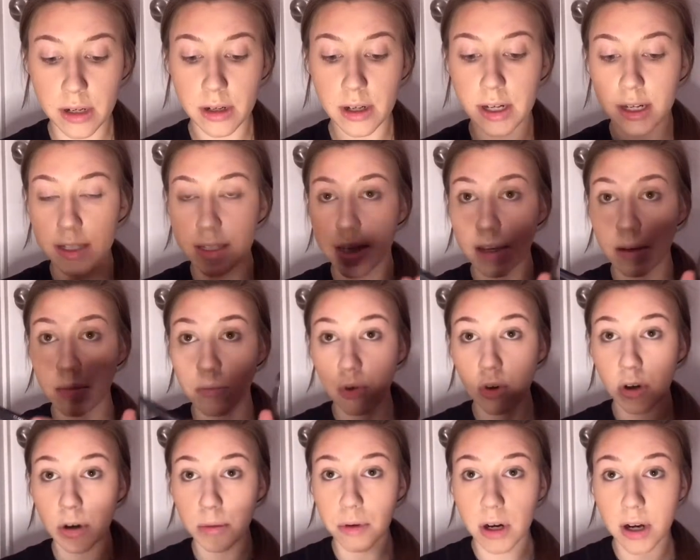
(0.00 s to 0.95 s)
We are gonna take
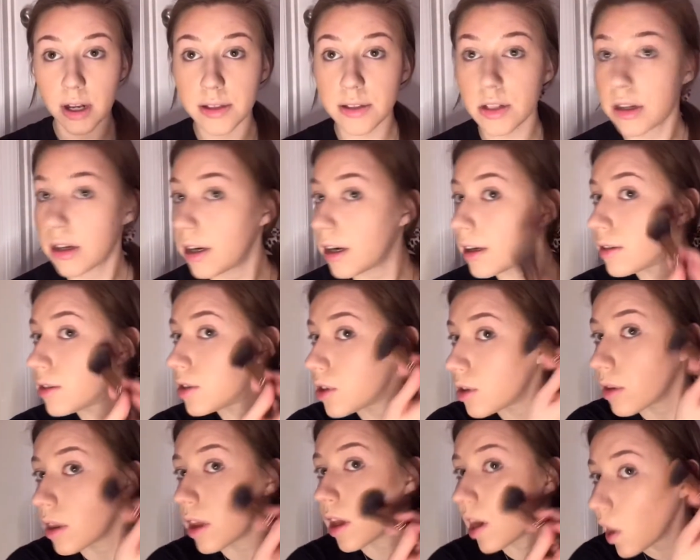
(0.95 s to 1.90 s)
more bronzer
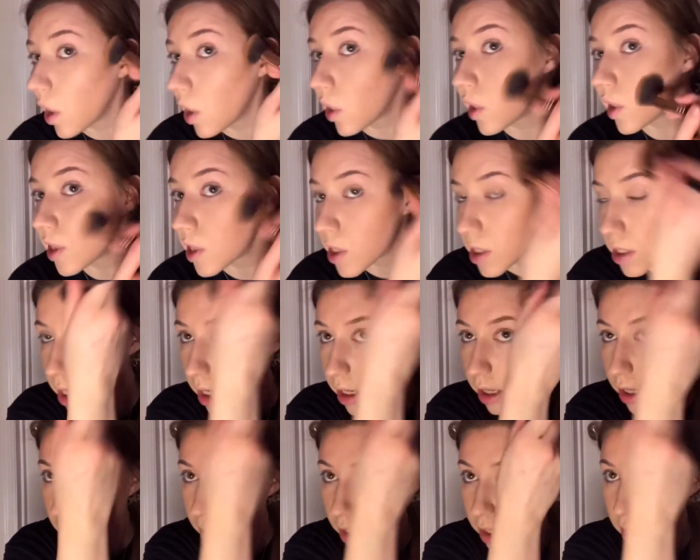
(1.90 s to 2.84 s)
and do the other
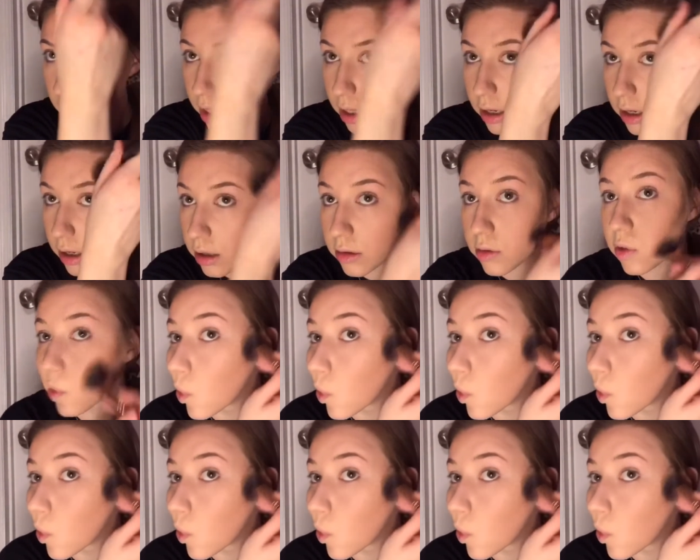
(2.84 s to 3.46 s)
side.